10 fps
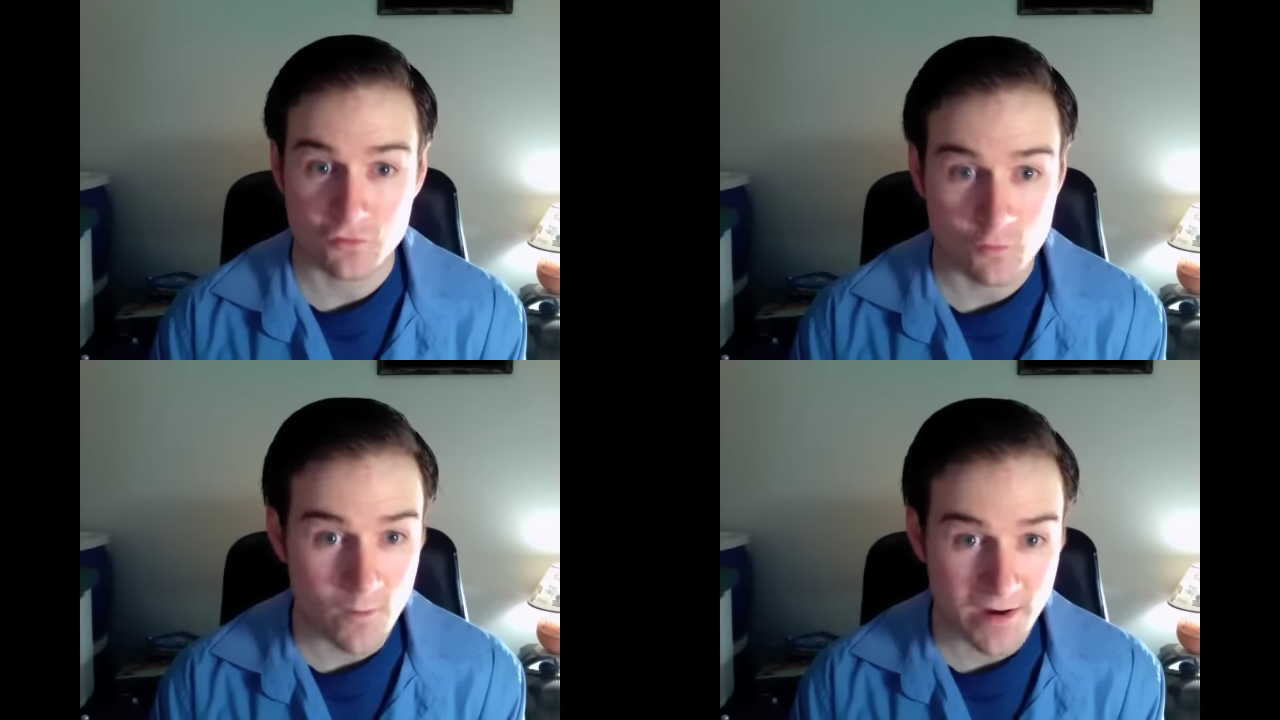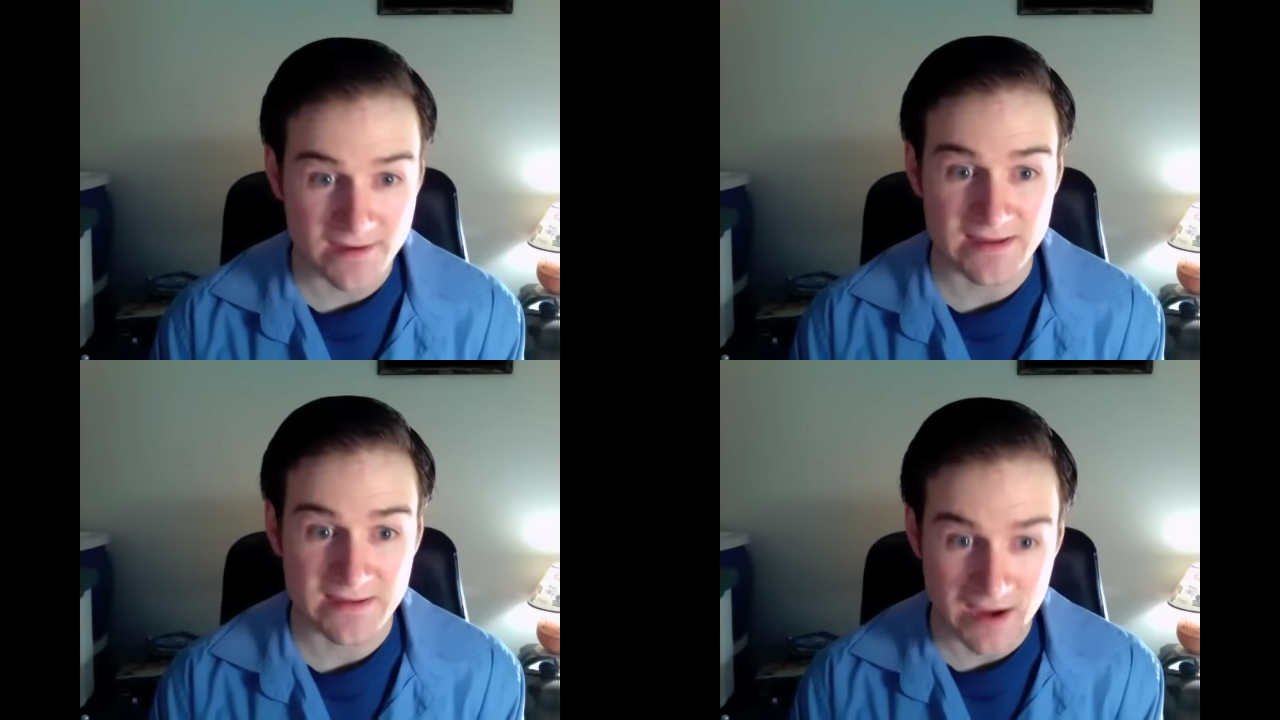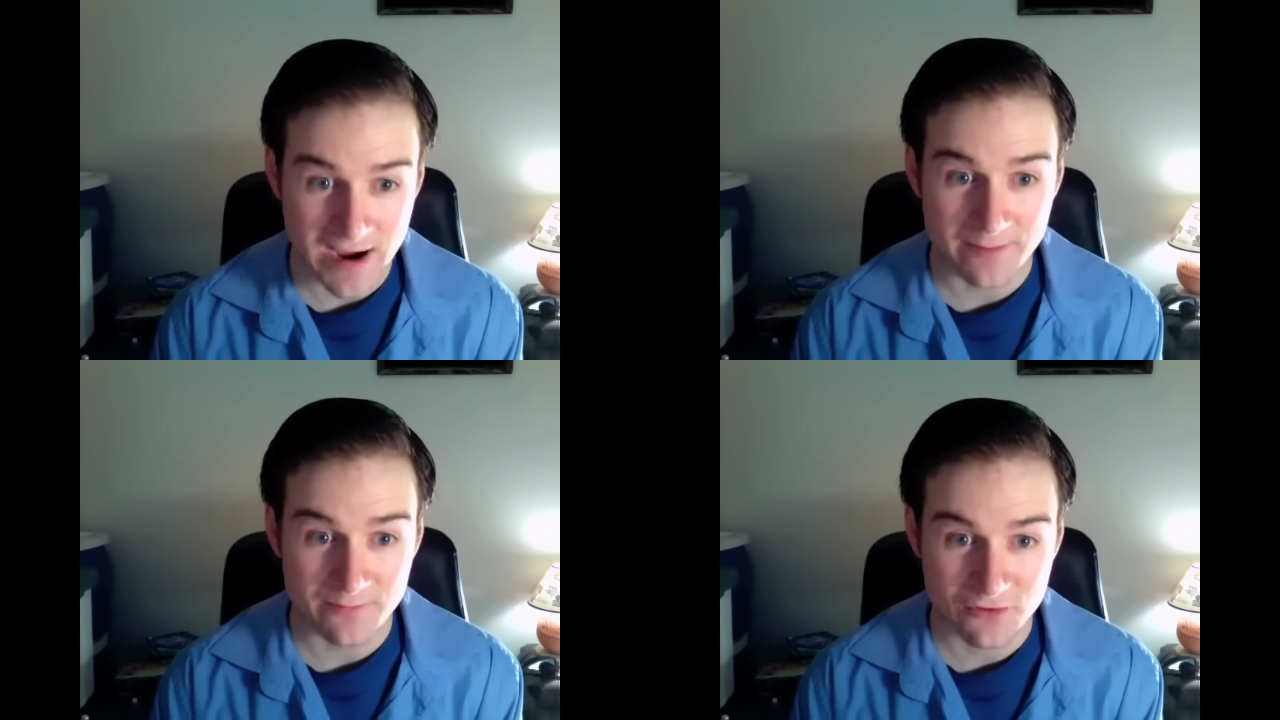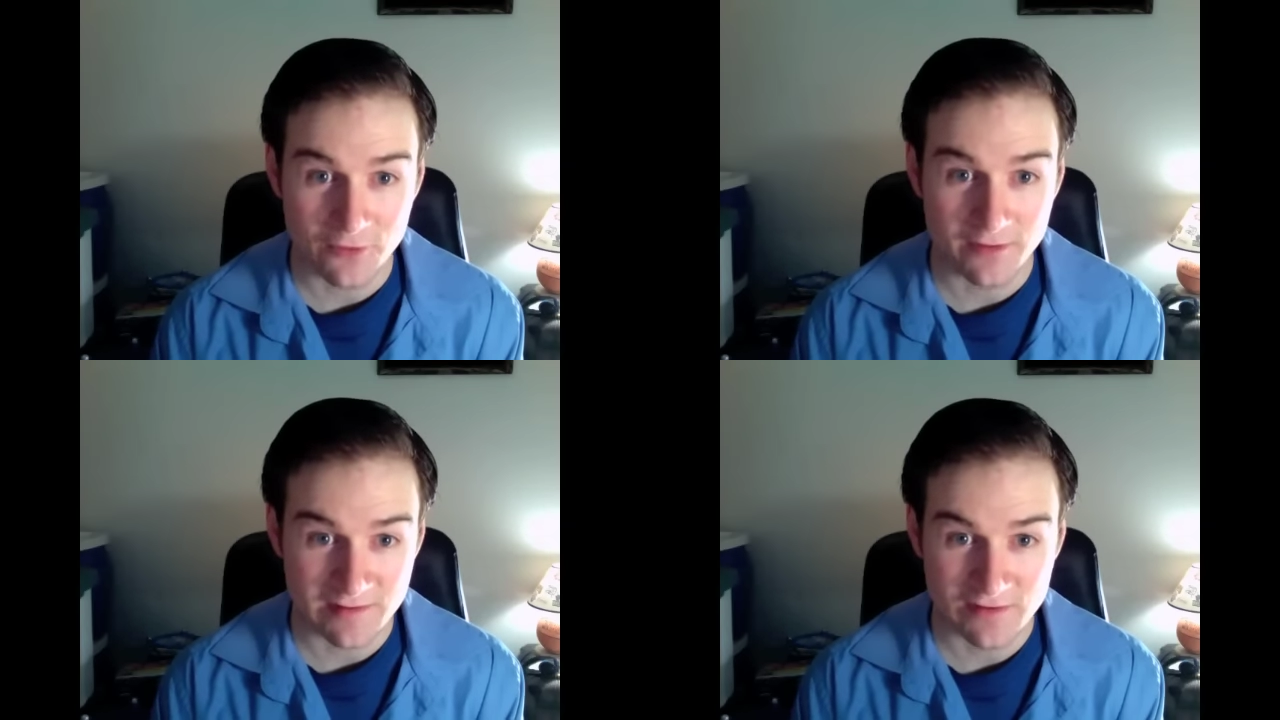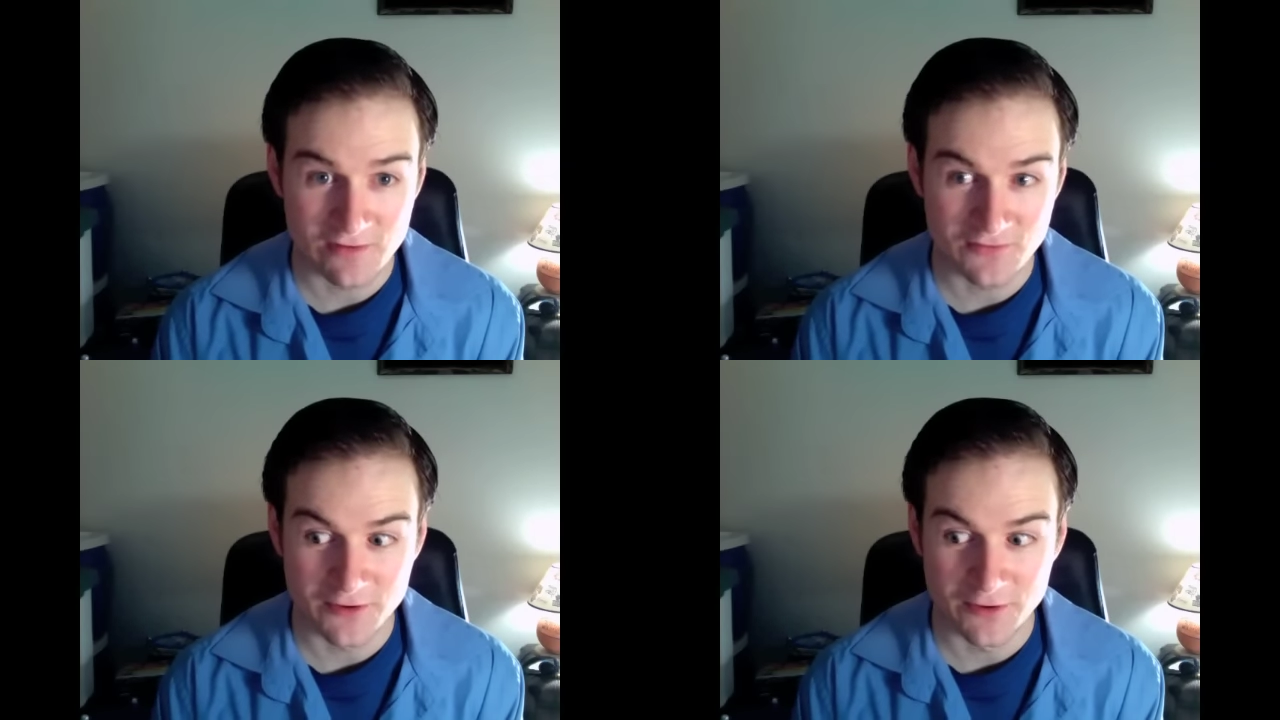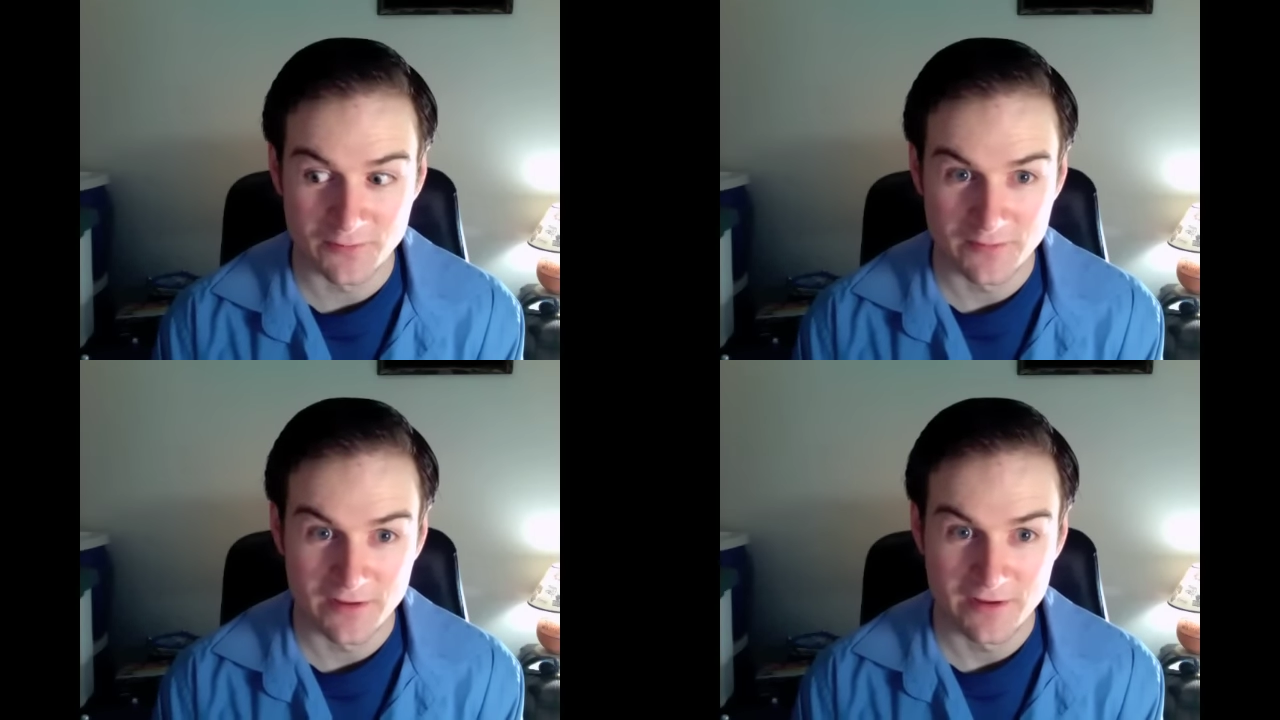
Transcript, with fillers: 20 times during this film.